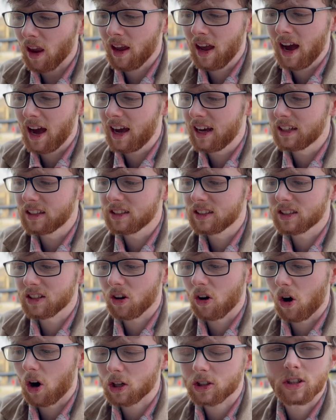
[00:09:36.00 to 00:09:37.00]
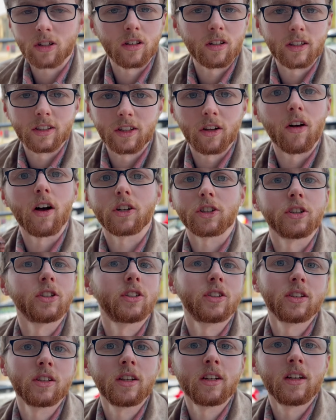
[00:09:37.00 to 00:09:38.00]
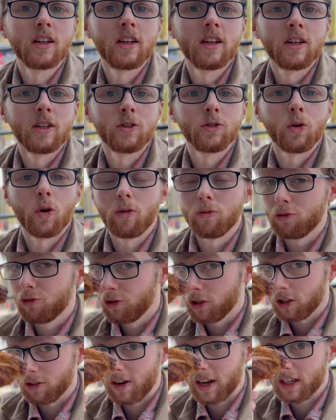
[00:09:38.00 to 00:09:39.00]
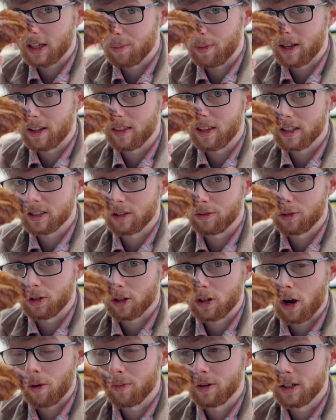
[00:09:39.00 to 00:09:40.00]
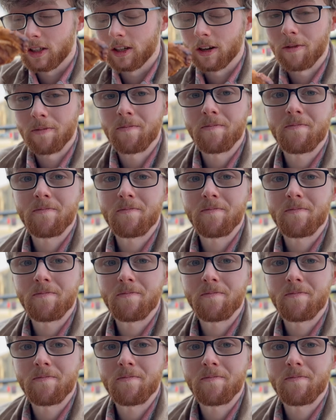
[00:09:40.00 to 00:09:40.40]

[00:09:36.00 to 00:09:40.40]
It is utterly delicious, so I really recommend this if you're coming here.